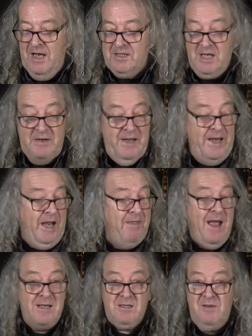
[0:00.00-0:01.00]
So there you go.
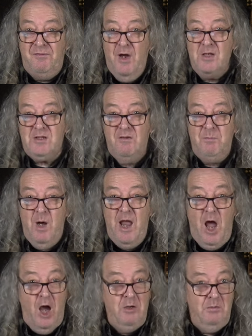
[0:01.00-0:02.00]
That's the first of my
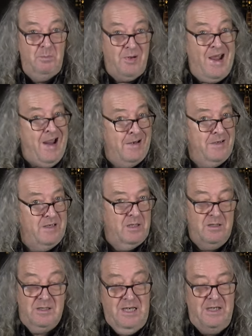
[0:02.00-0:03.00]
own brand
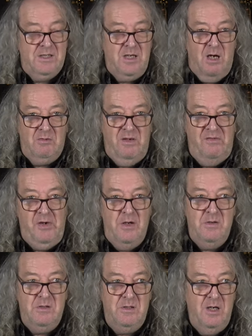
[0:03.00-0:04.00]
T-Style
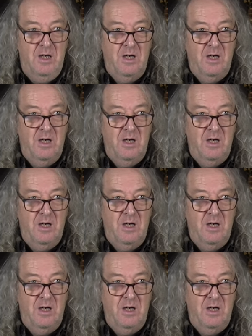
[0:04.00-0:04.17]
reviews.